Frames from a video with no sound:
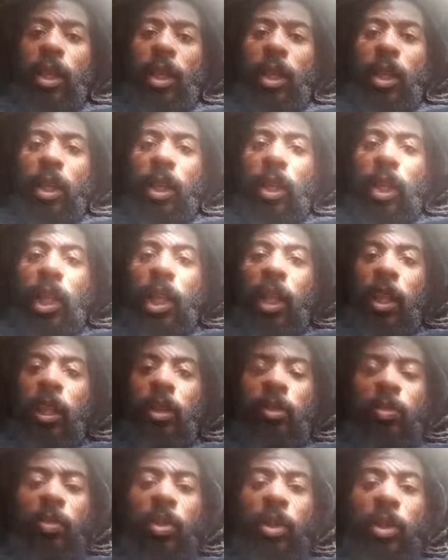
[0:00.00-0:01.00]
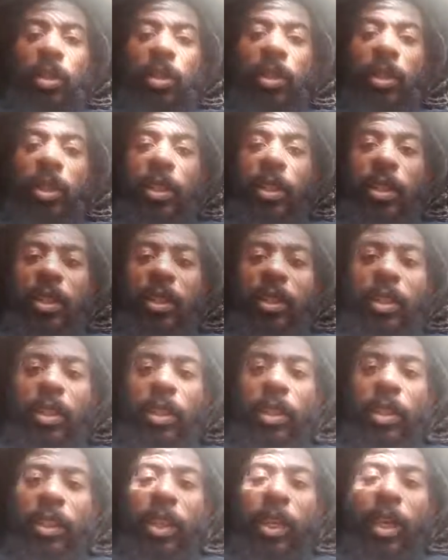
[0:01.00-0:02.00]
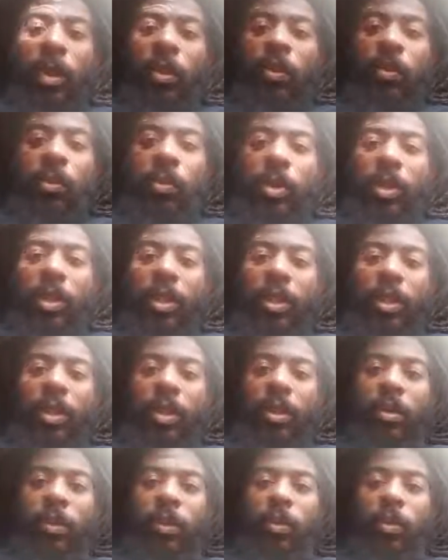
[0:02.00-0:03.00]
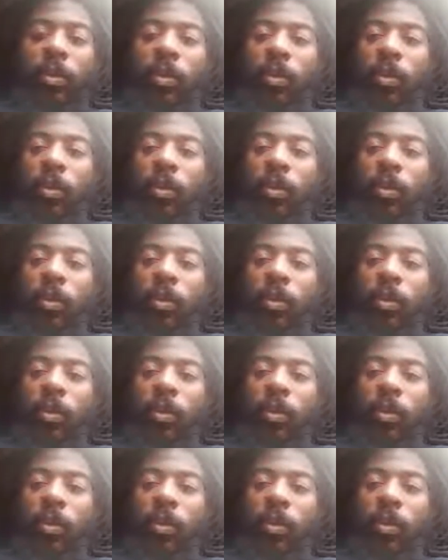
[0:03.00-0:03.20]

how the person then got rid of them